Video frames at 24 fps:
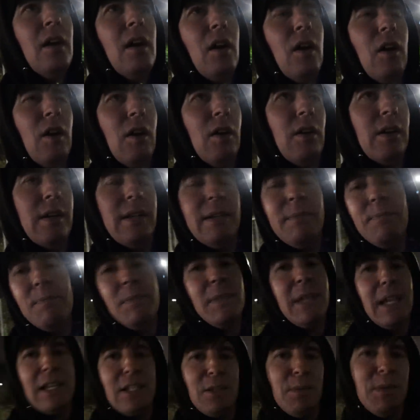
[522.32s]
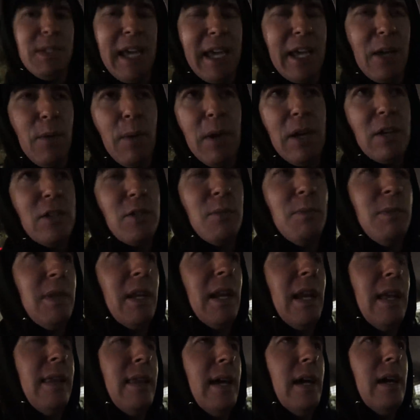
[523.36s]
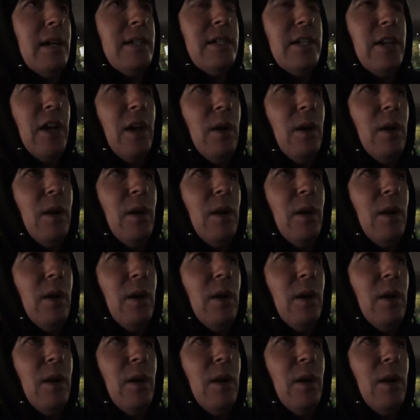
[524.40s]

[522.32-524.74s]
or get some takeaway or something like that. I don't